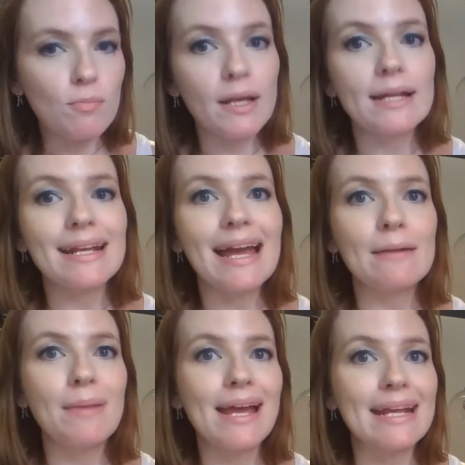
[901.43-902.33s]
you were planning
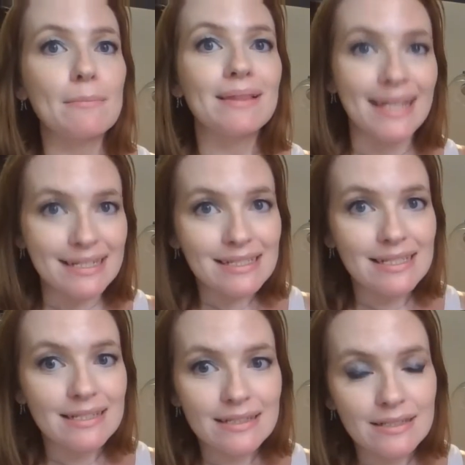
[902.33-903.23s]
on buying a
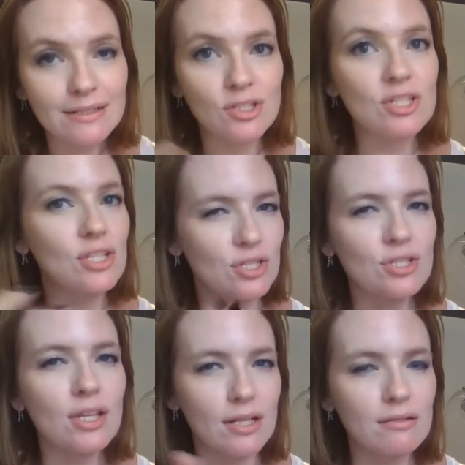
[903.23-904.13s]
plant, just
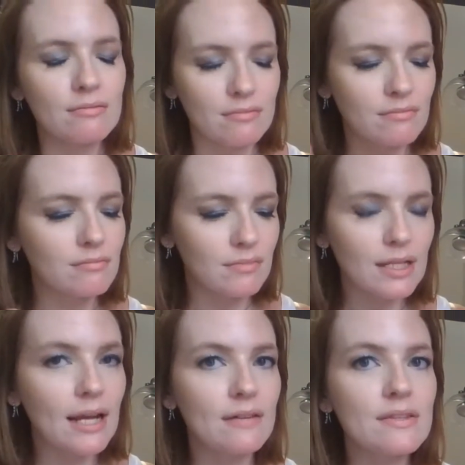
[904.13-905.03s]
as like
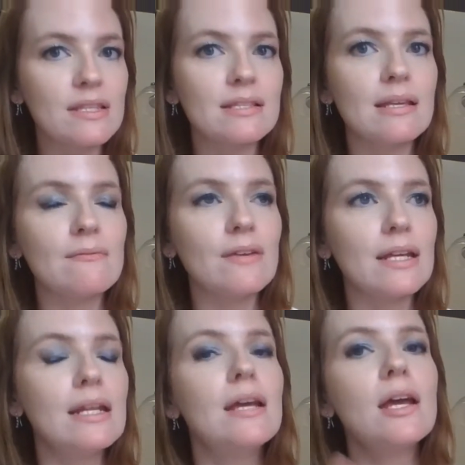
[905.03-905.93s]
kind of in the same
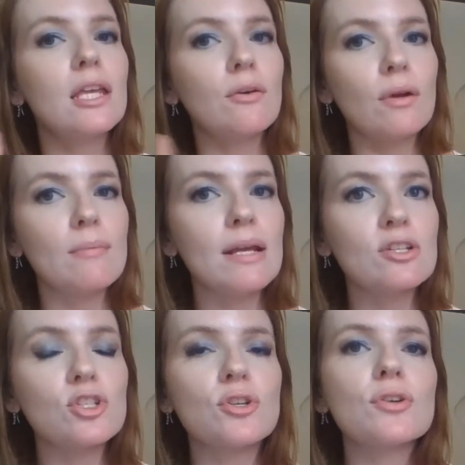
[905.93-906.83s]
vein, you want to
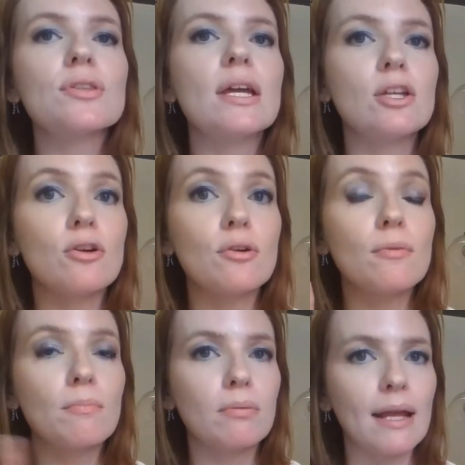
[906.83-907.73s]
make sure that your
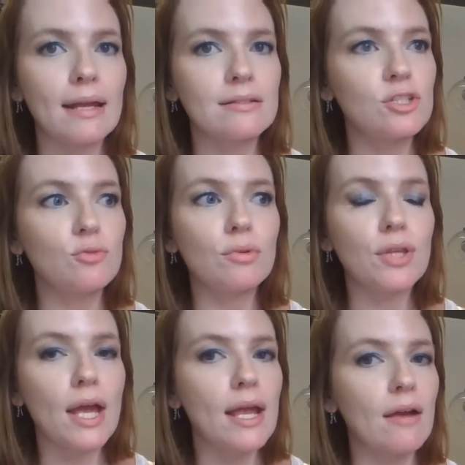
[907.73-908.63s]
plant you will
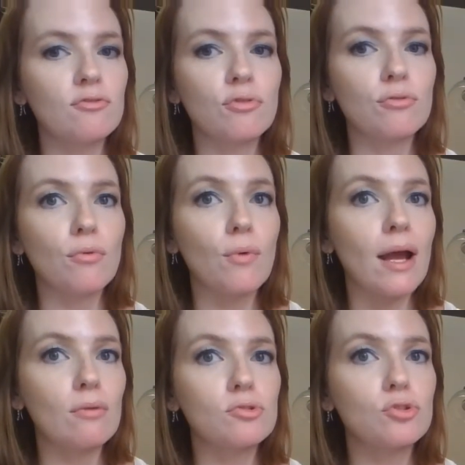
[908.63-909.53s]
not have to throw
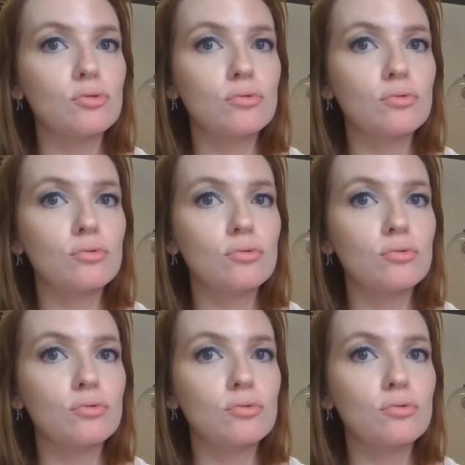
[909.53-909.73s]
out